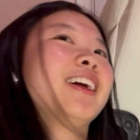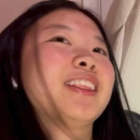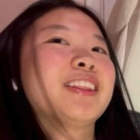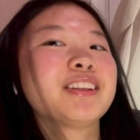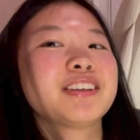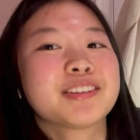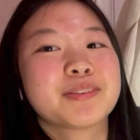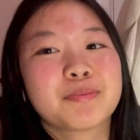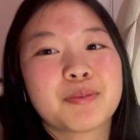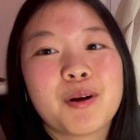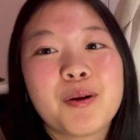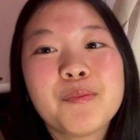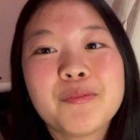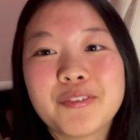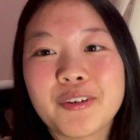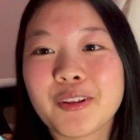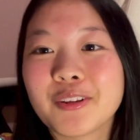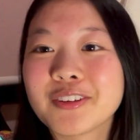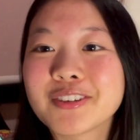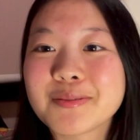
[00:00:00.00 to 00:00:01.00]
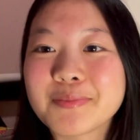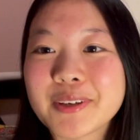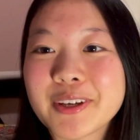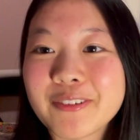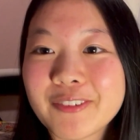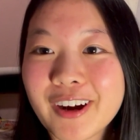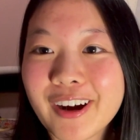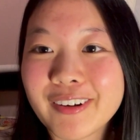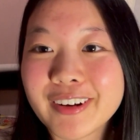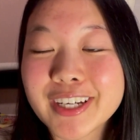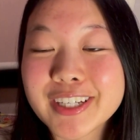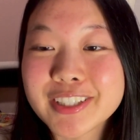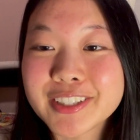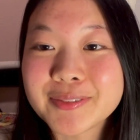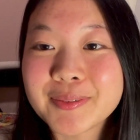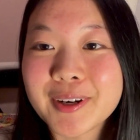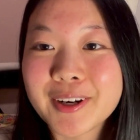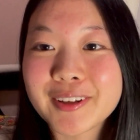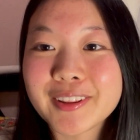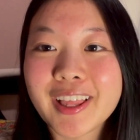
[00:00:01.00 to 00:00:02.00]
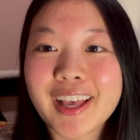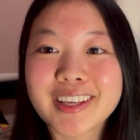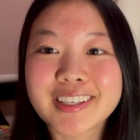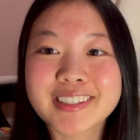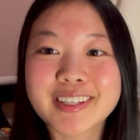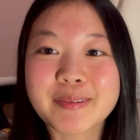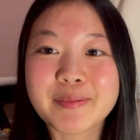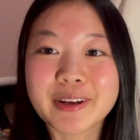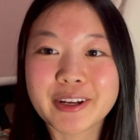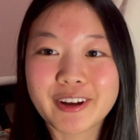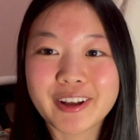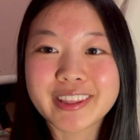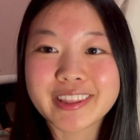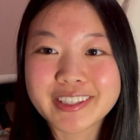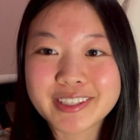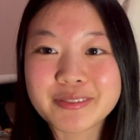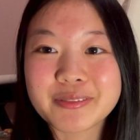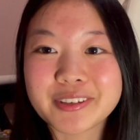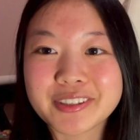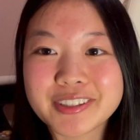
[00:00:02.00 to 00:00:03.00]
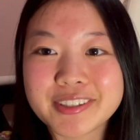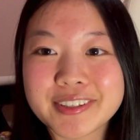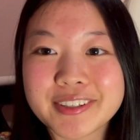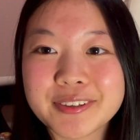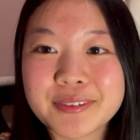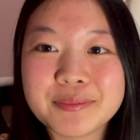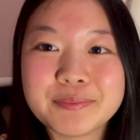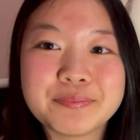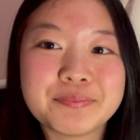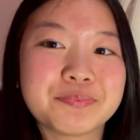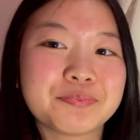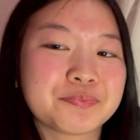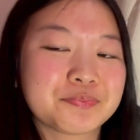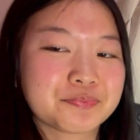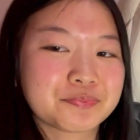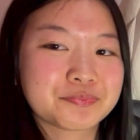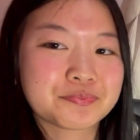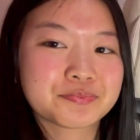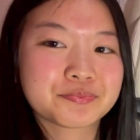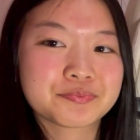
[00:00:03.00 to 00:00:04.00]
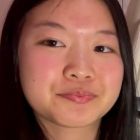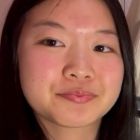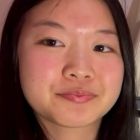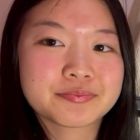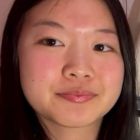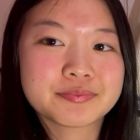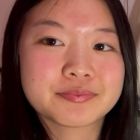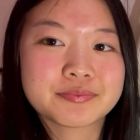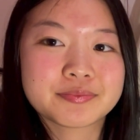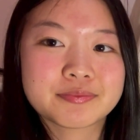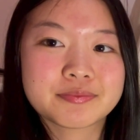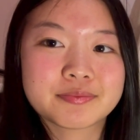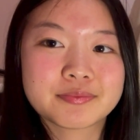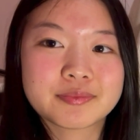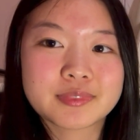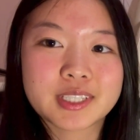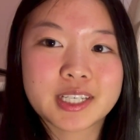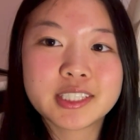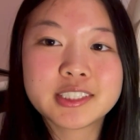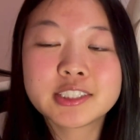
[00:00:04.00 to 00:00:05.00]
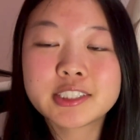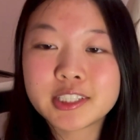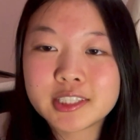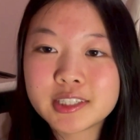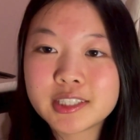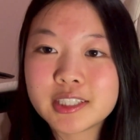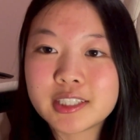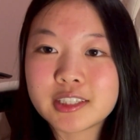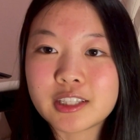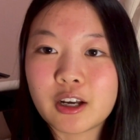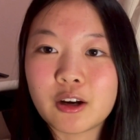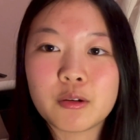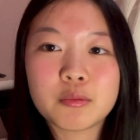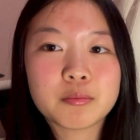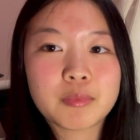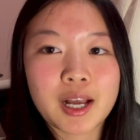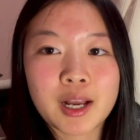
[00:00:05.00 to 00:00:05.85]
This prompt follows me around, I swear. Last time I got this one too. It's a good thing though.